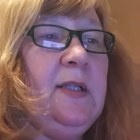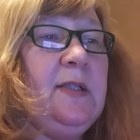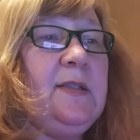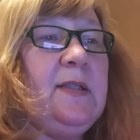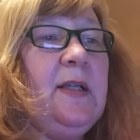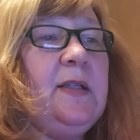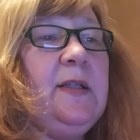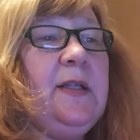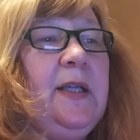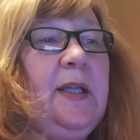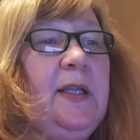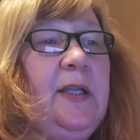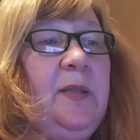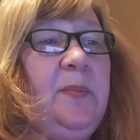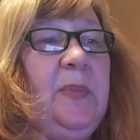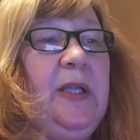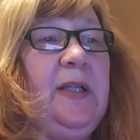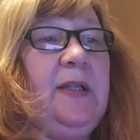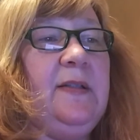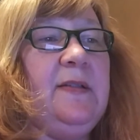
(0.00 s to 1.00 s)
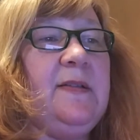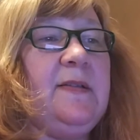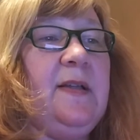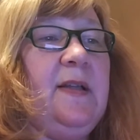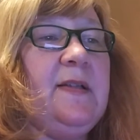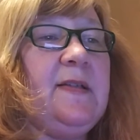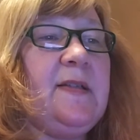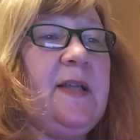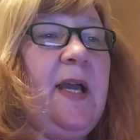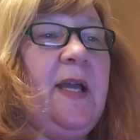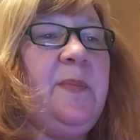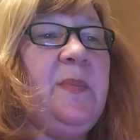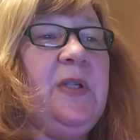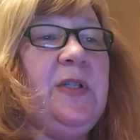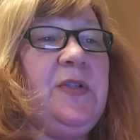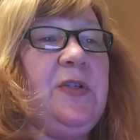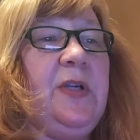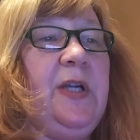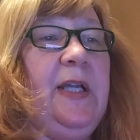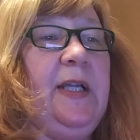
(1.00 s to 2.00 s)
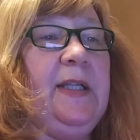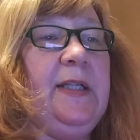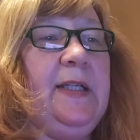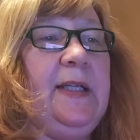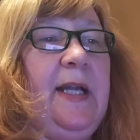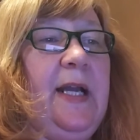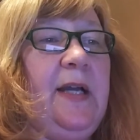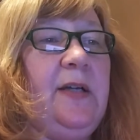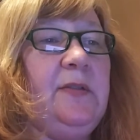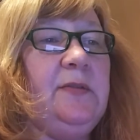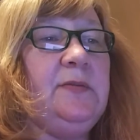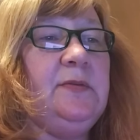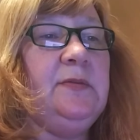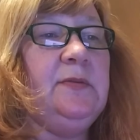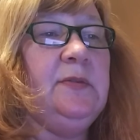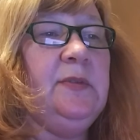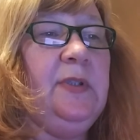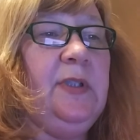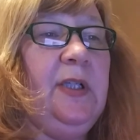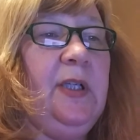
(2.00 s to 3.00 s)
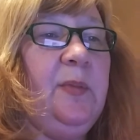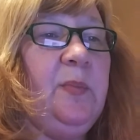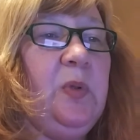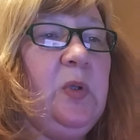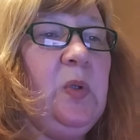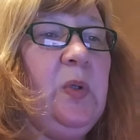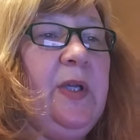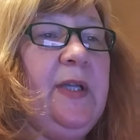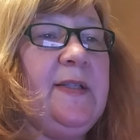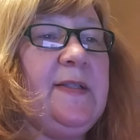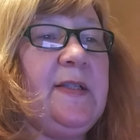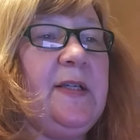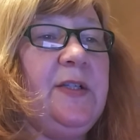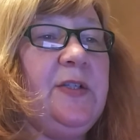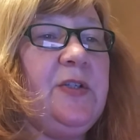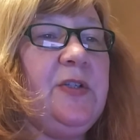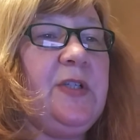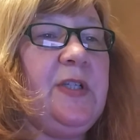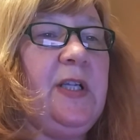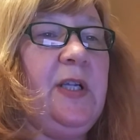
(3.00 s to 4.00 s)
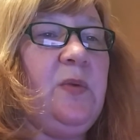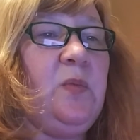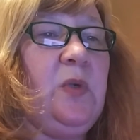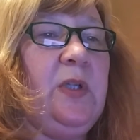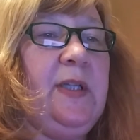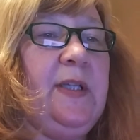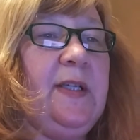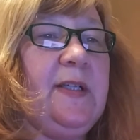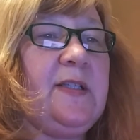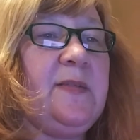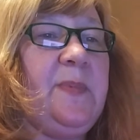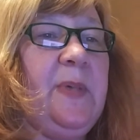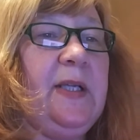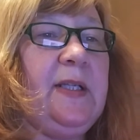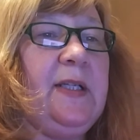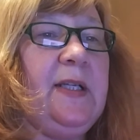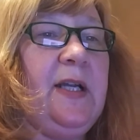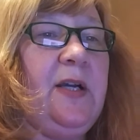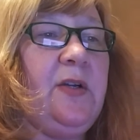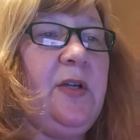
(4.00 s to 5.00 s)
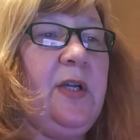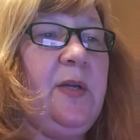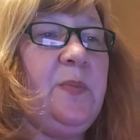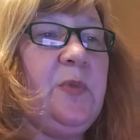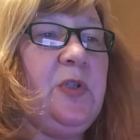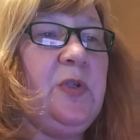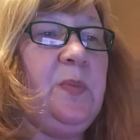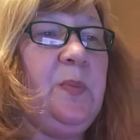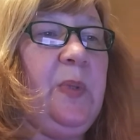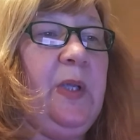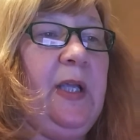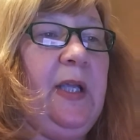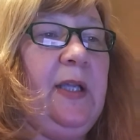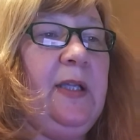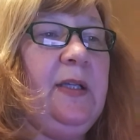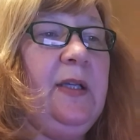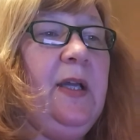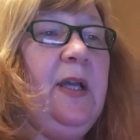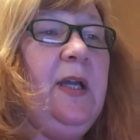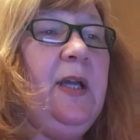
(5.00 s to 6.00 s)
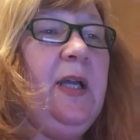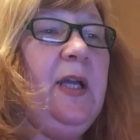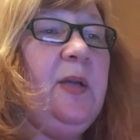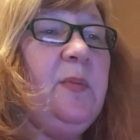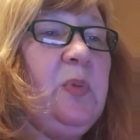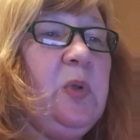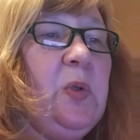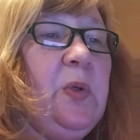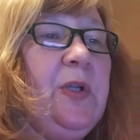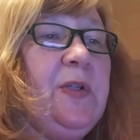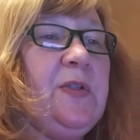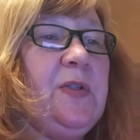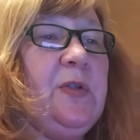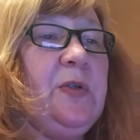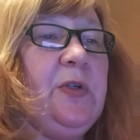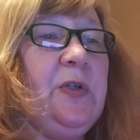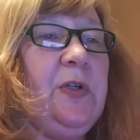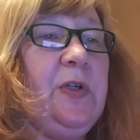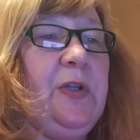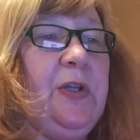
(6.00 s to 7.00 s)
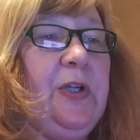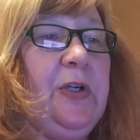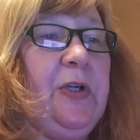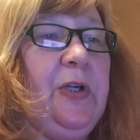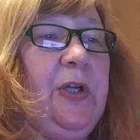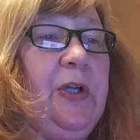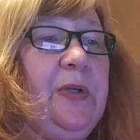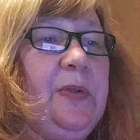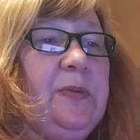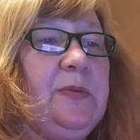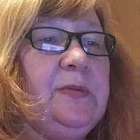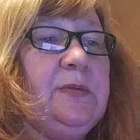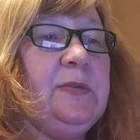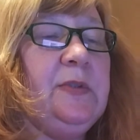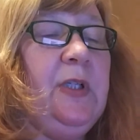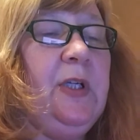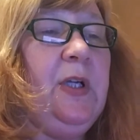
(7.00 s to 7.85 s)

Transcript: Delegating means assignments are handed out. Employees understand what the expected outcome should be. Employees learn on their own.